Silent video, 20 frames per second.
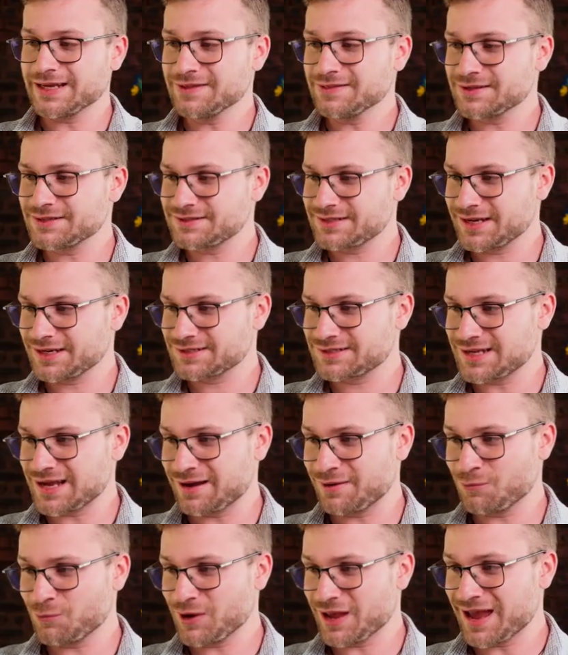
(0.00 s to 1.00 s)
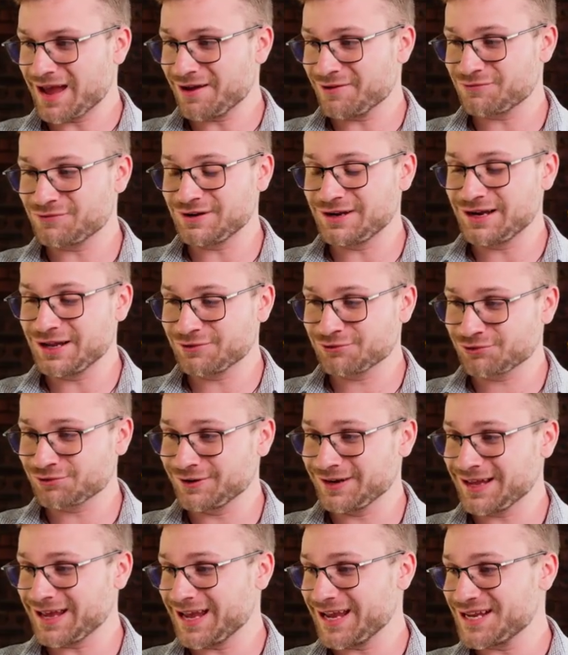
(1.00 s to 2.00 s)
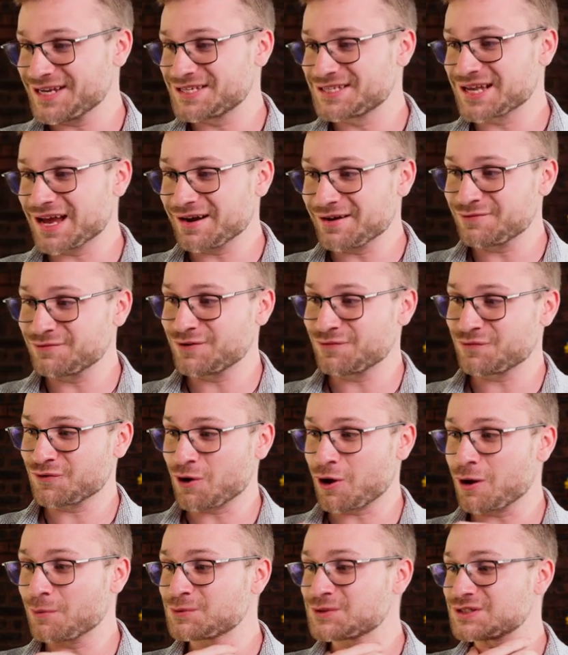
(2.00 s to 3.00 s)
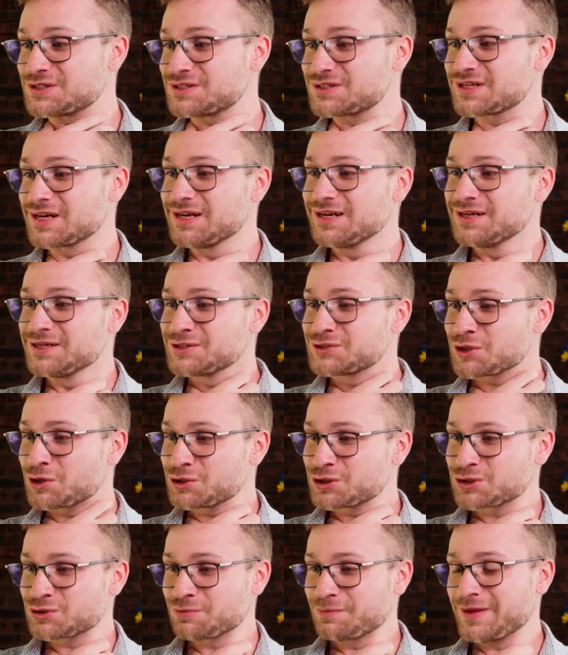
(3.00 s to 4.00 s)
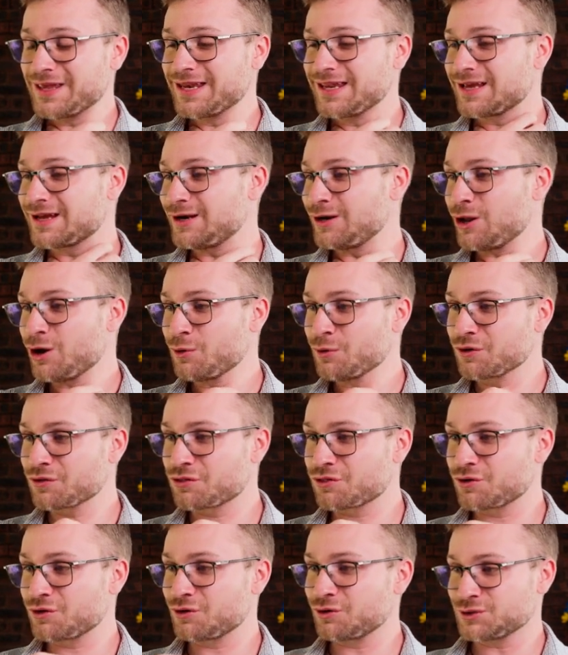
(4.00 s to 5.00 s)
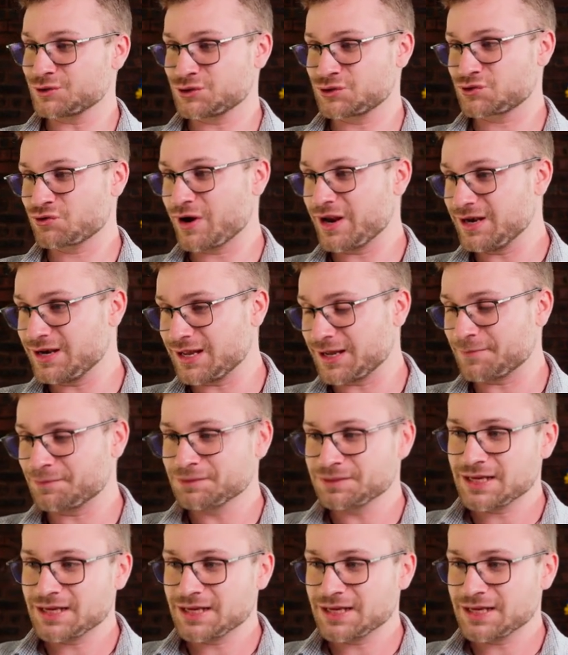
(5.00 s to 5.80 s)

In the text tab, we have literally a ton of different options: social media, lower thirds, trending.